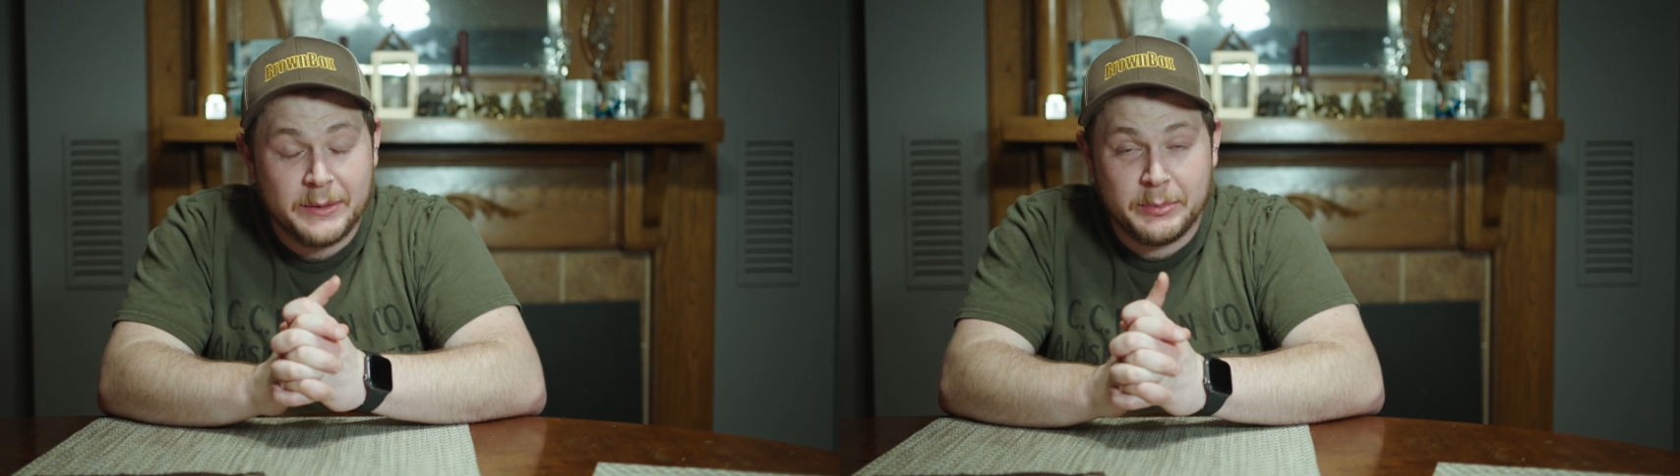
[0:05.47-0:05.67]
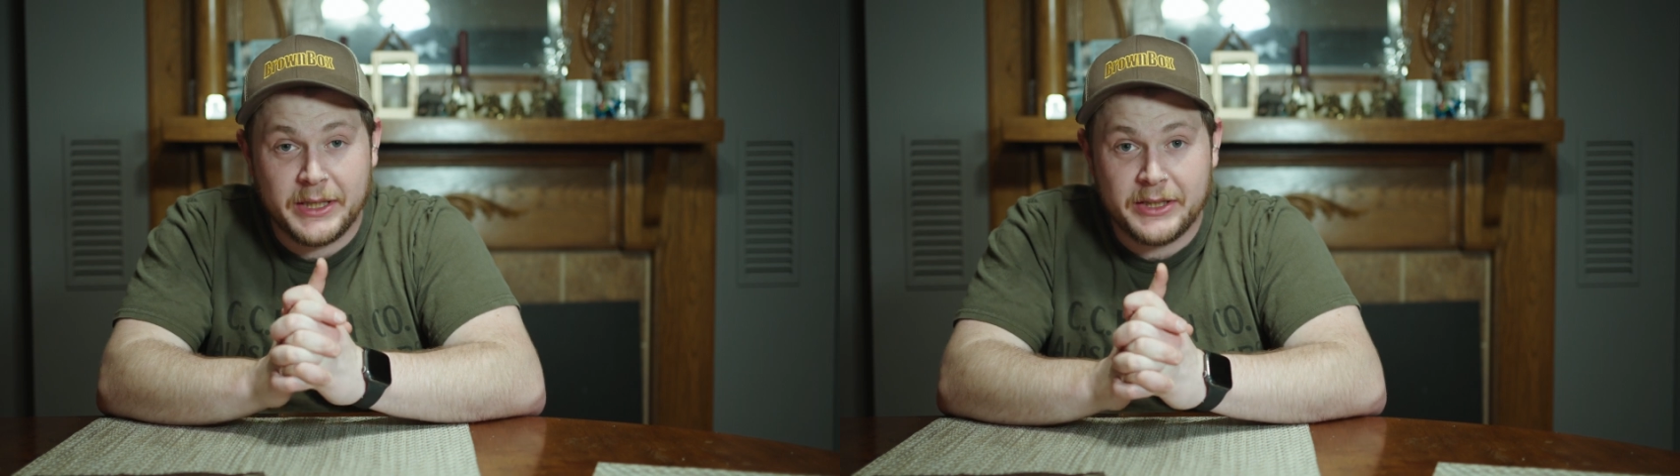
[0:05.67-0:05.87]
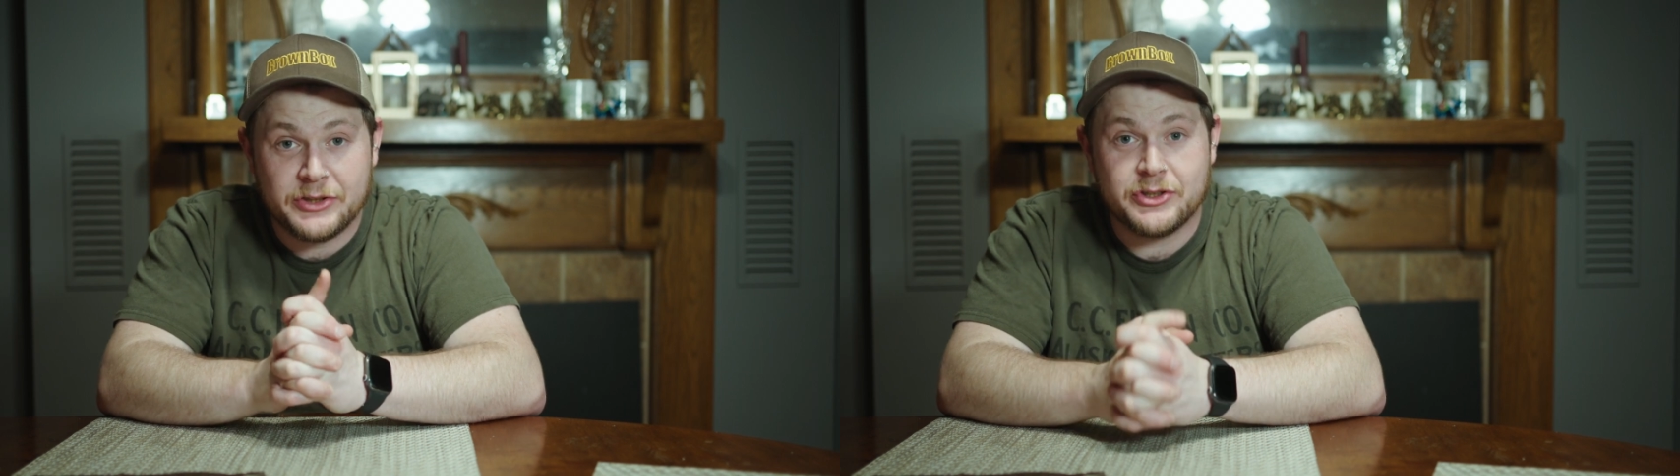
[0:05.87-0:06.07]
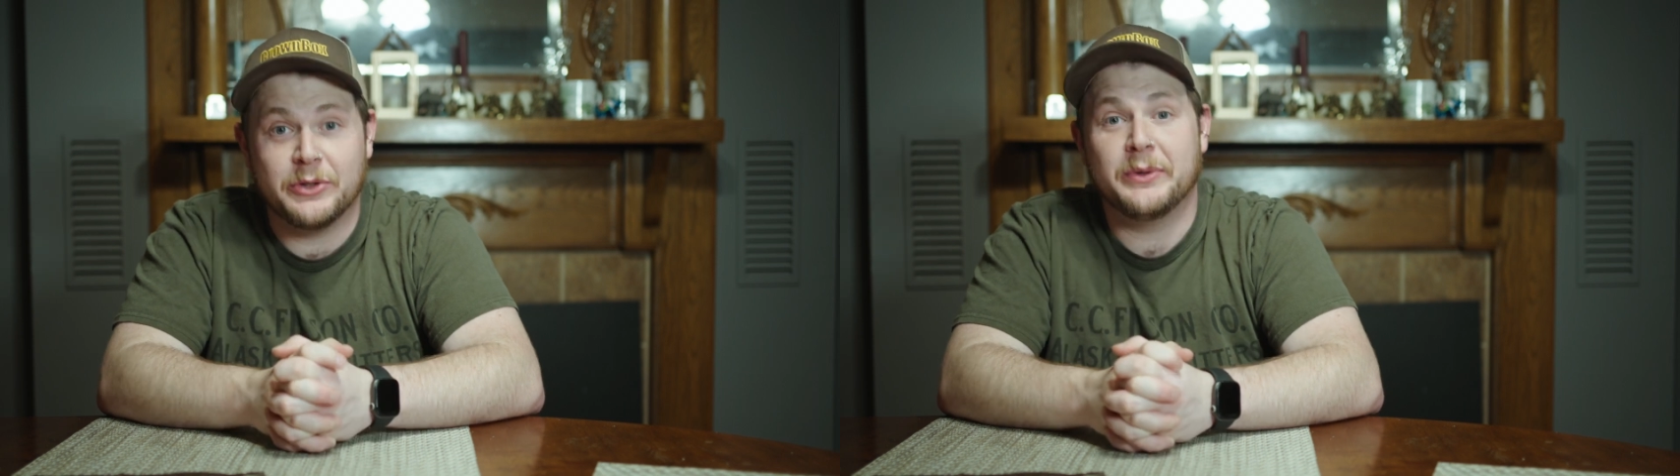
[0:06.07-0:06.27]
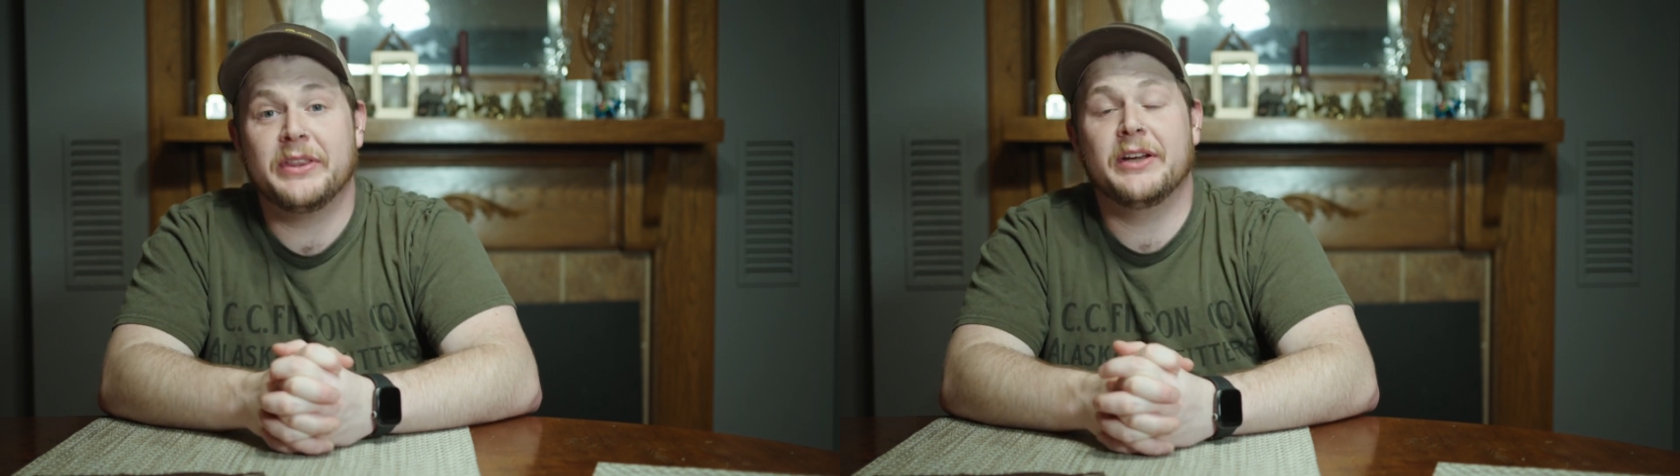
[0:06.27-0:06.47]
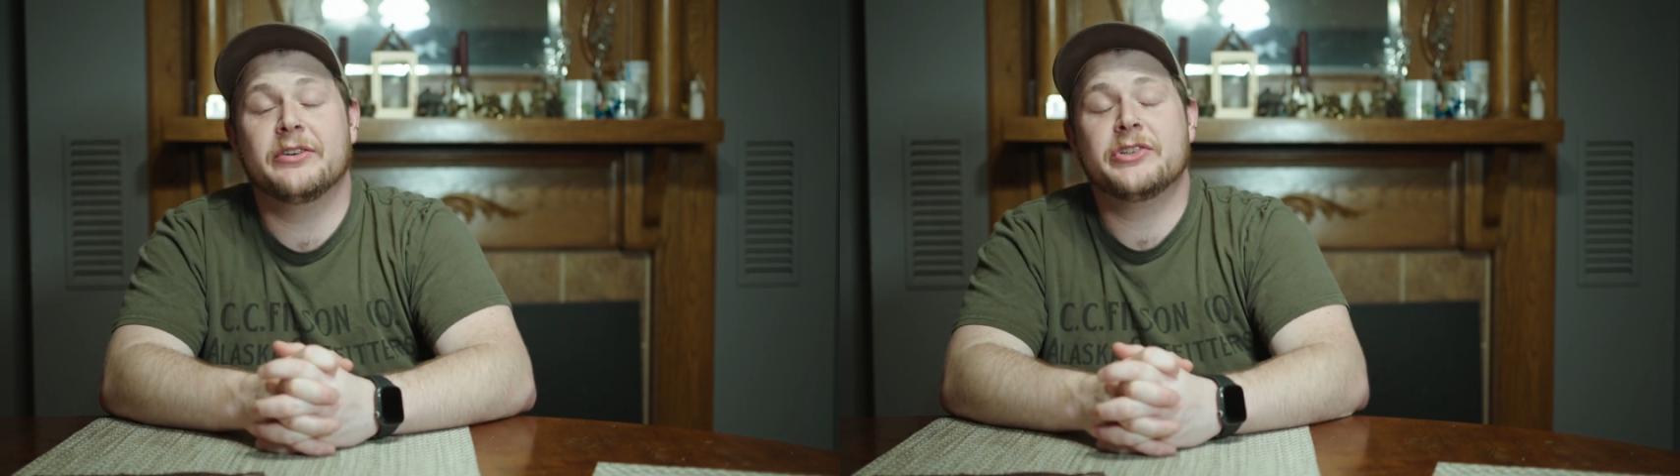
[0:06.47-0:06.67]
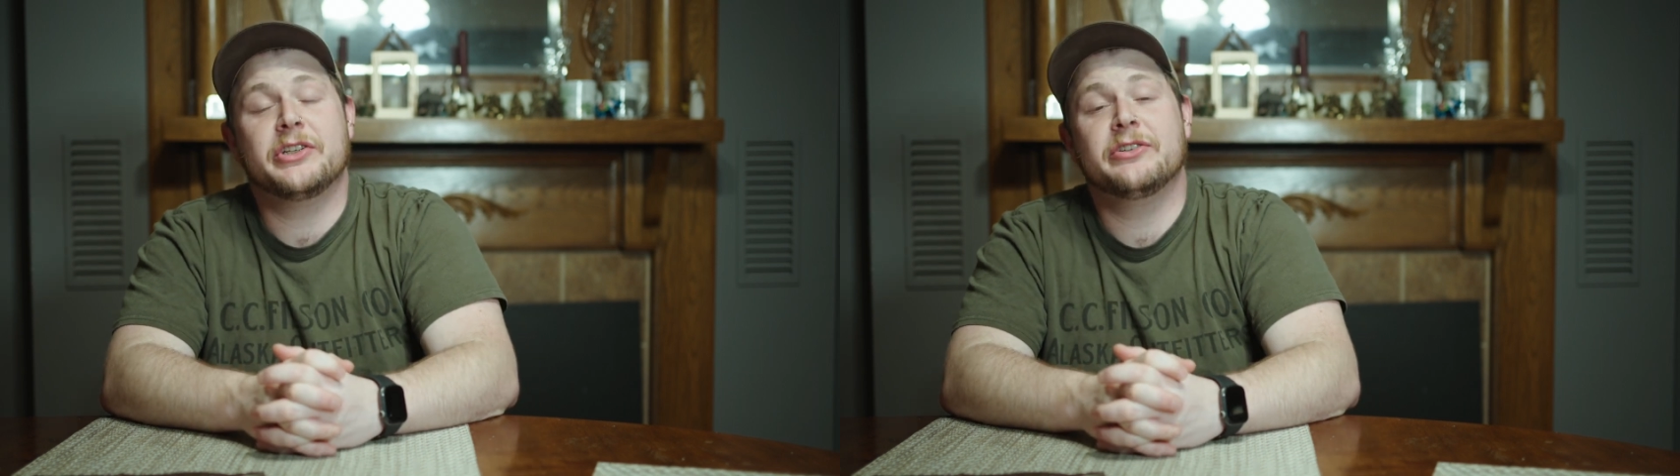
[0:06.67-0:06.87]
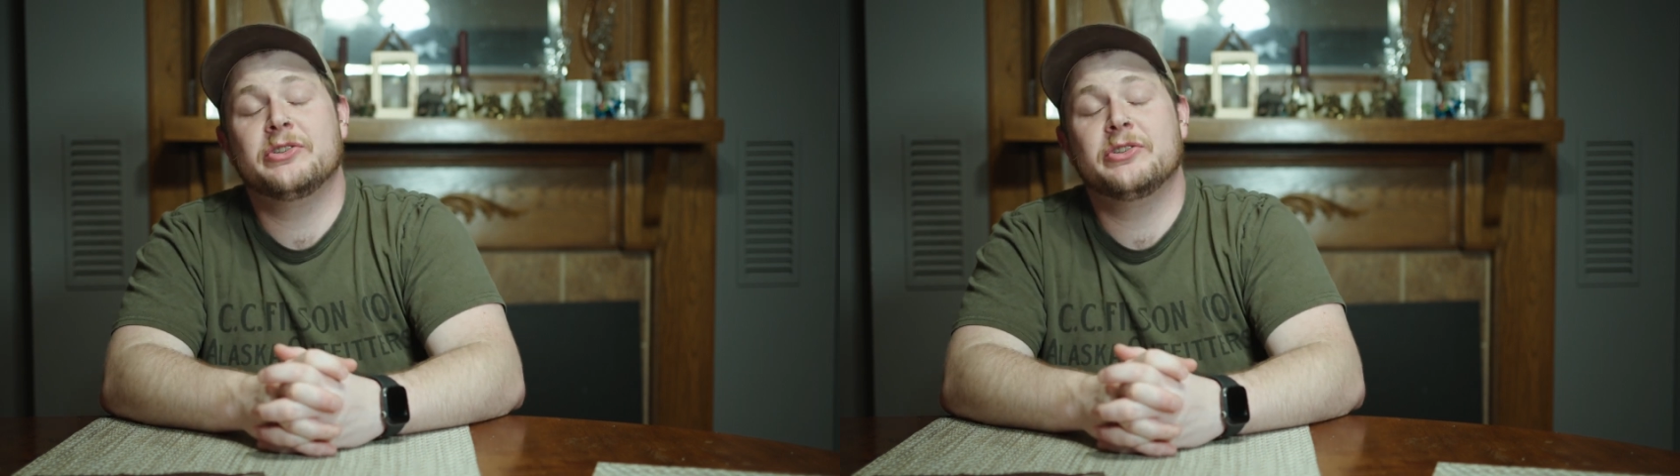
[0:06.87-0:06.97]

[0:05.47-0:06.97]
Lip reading: playing a show with Airjeet.